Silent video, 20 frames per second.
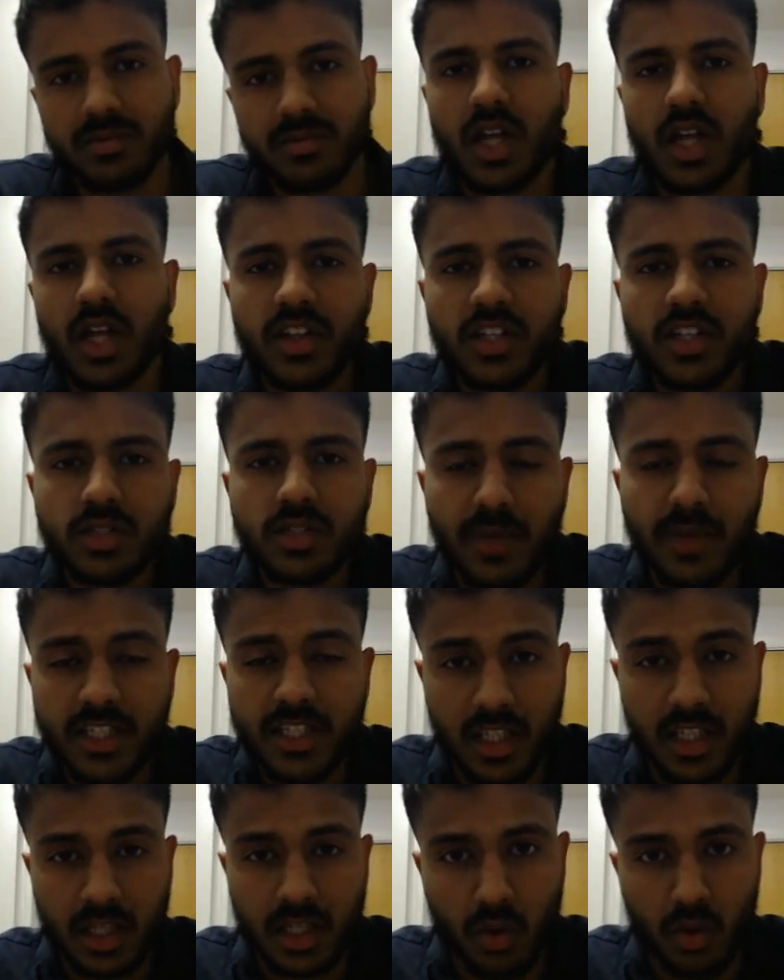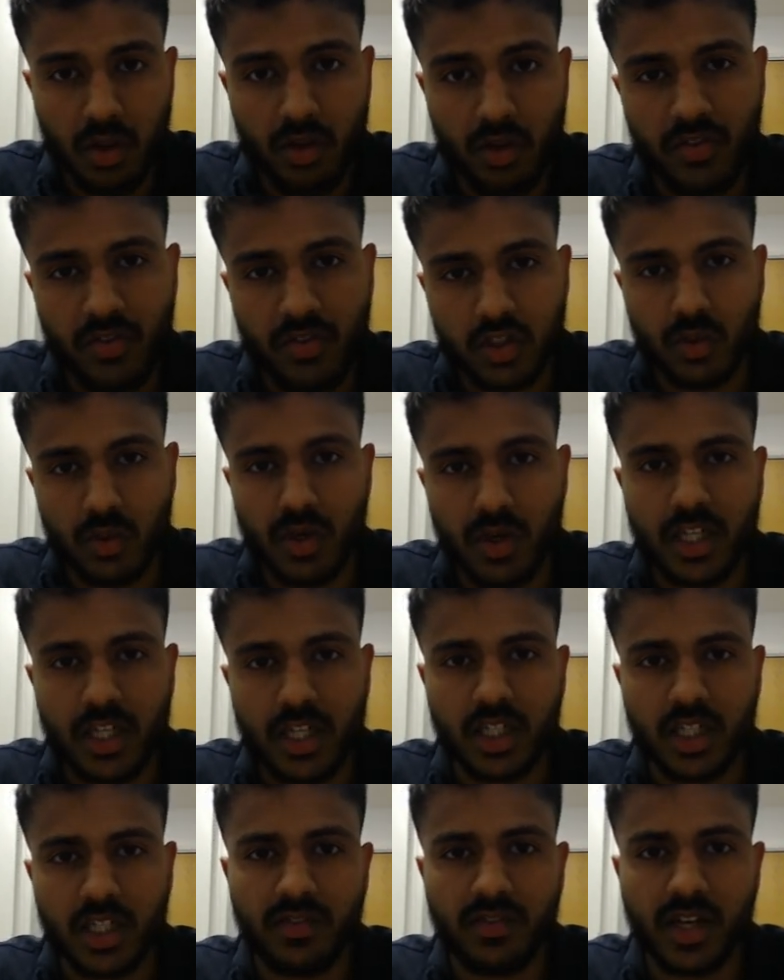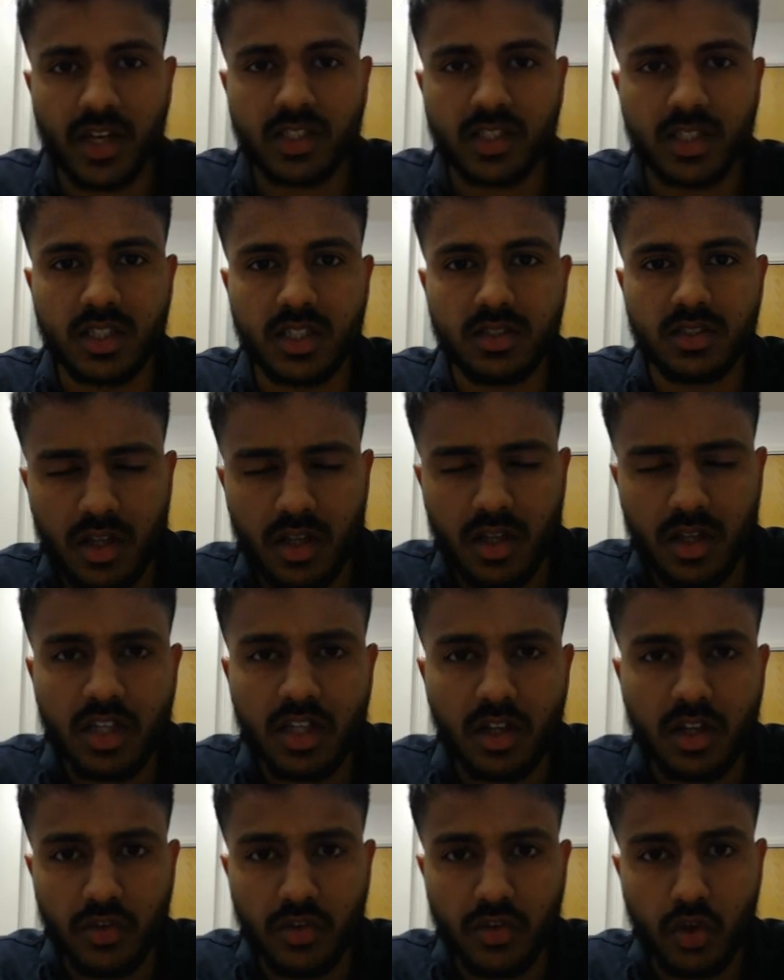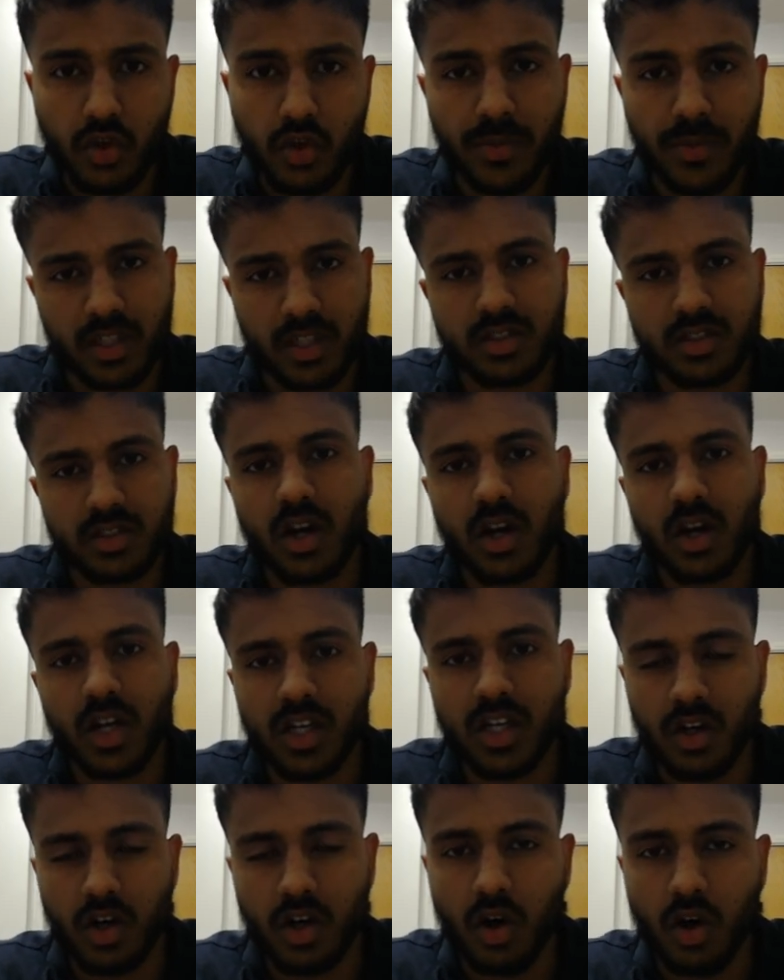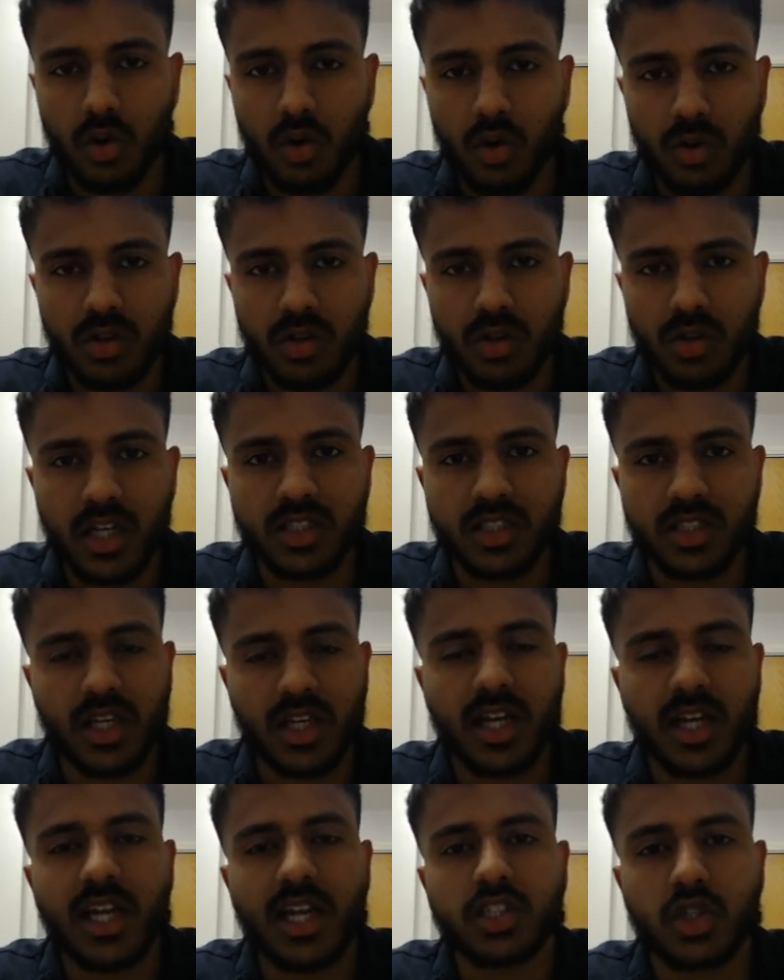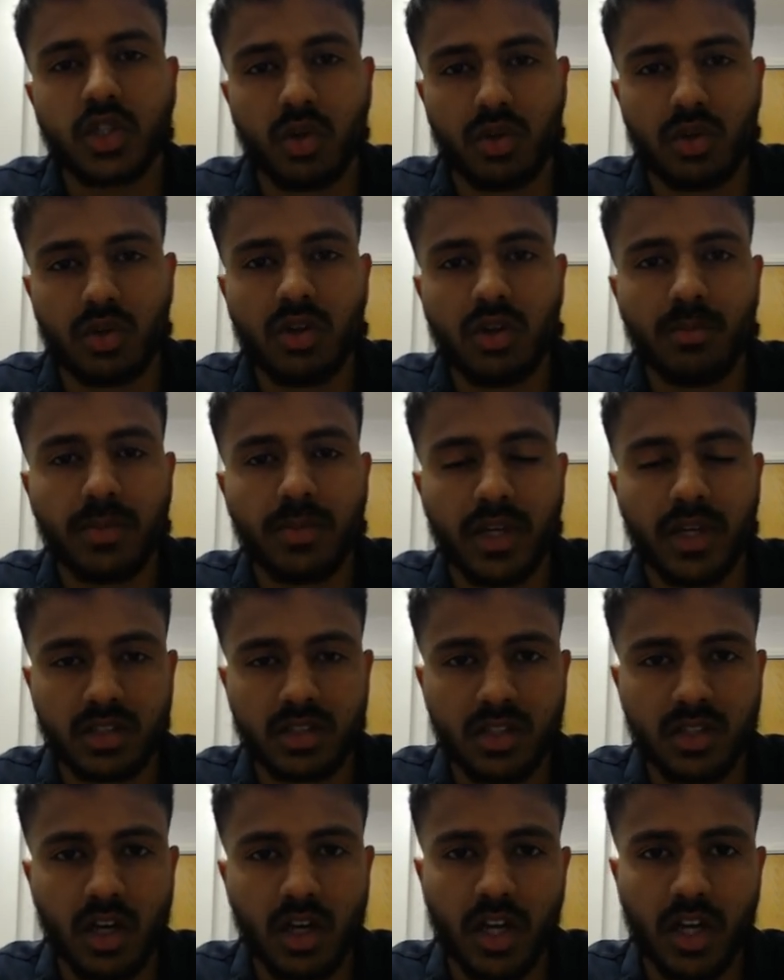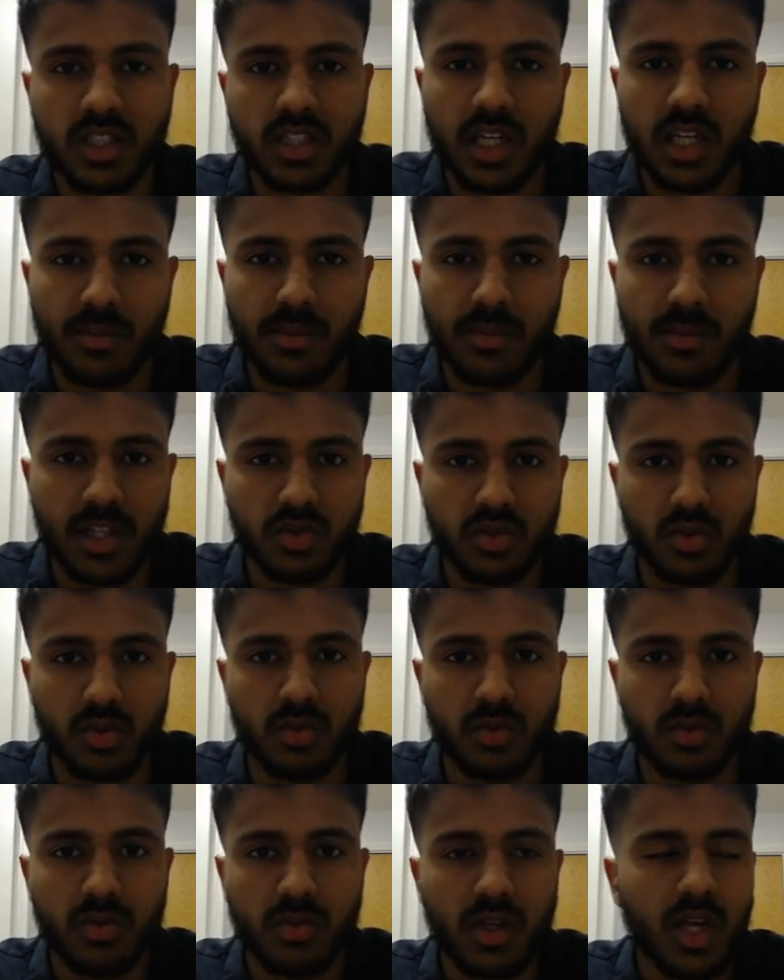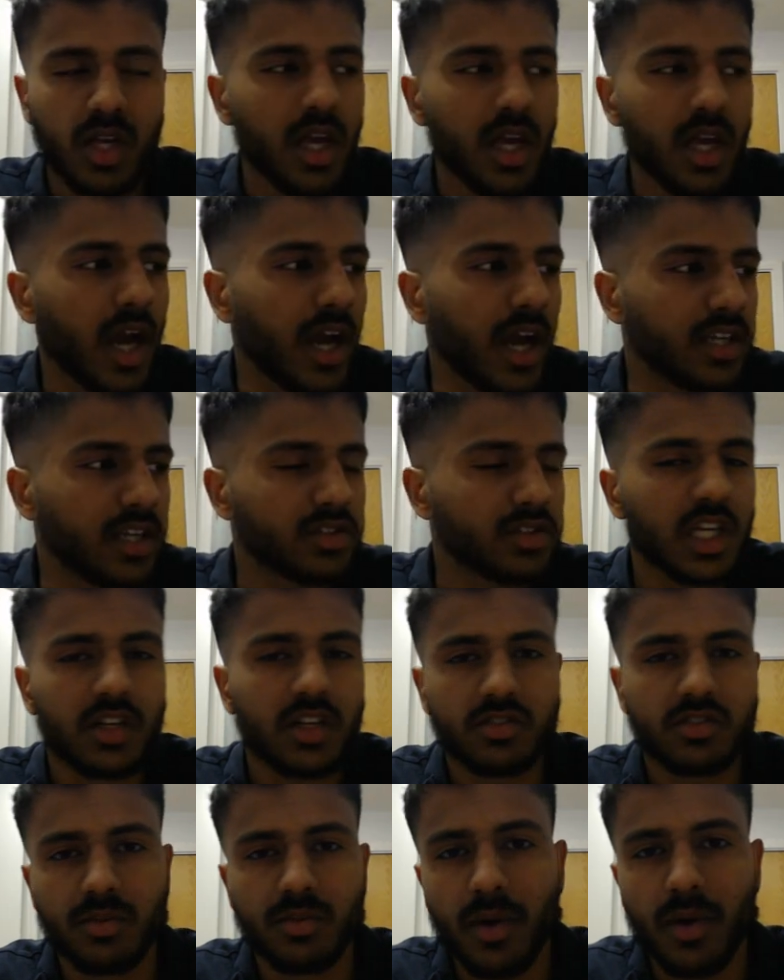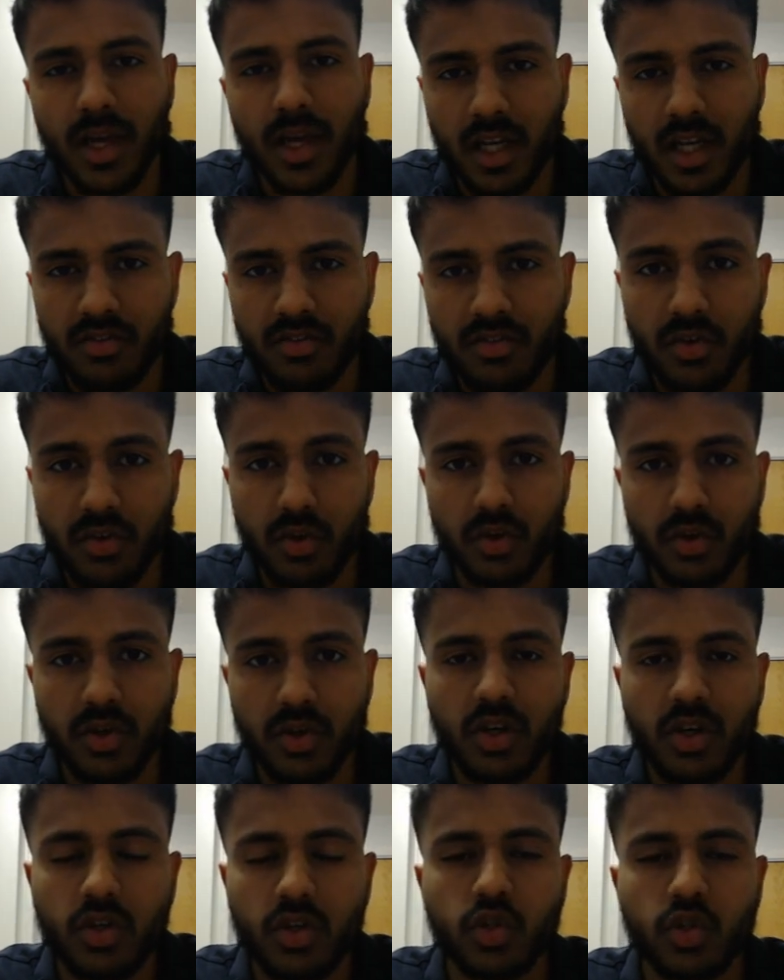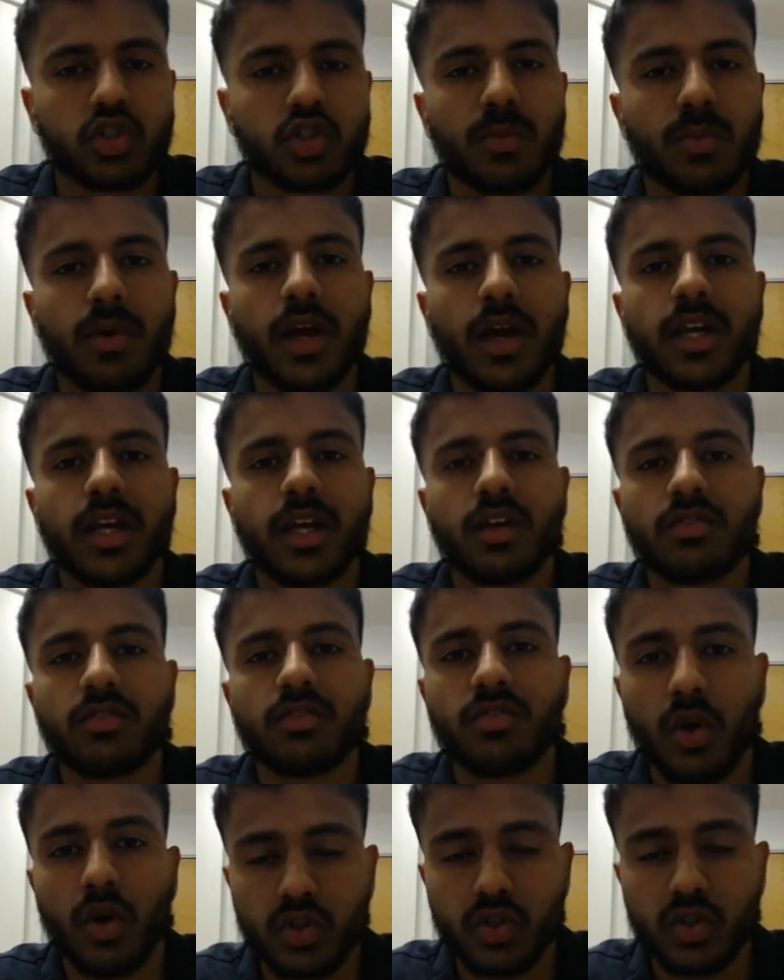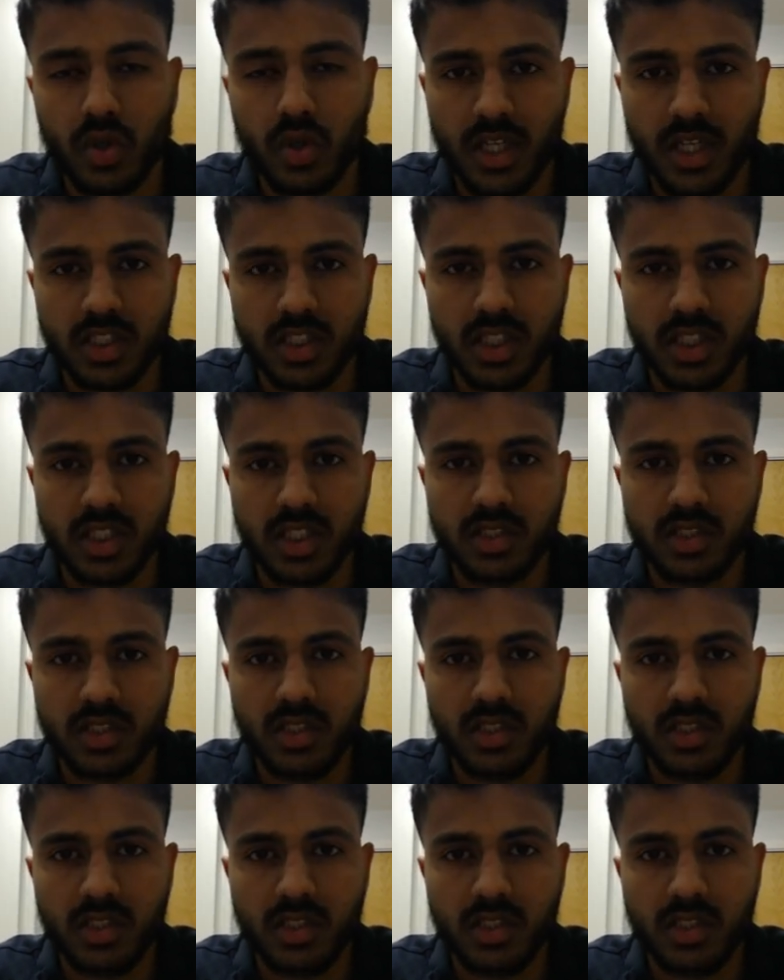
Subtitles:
Now this is basically what the photoelectric effect is. Instead of you being stuck in a hole, it's an electron being stuck inside a metal. And instead of supplying it food, you're supplying it photon energies.